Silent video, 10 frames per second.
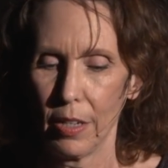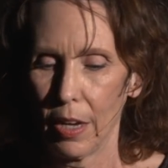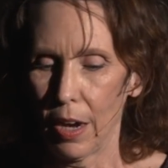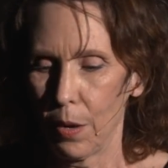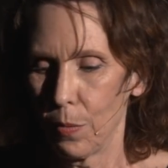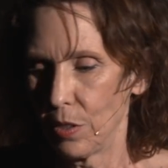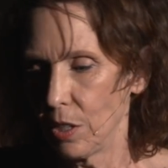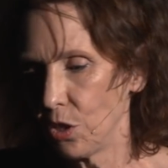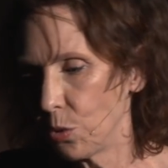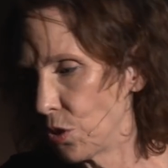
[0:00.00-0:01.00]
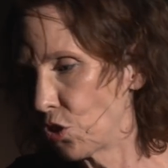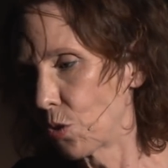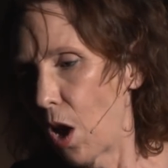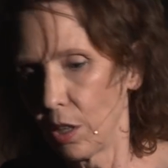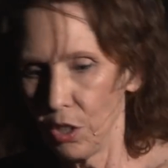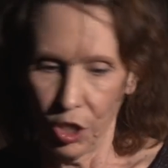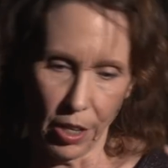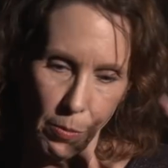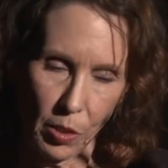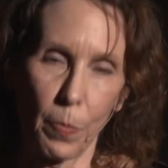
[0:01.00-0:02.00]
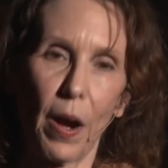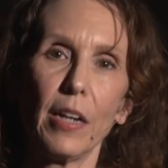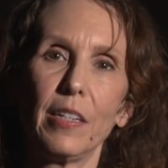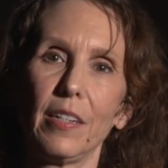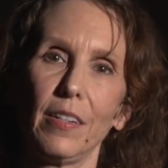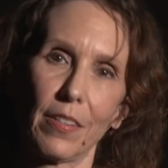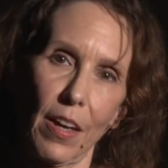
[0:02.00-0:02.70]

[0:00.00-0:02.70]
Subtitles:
I was into astrology. I was a Pisces.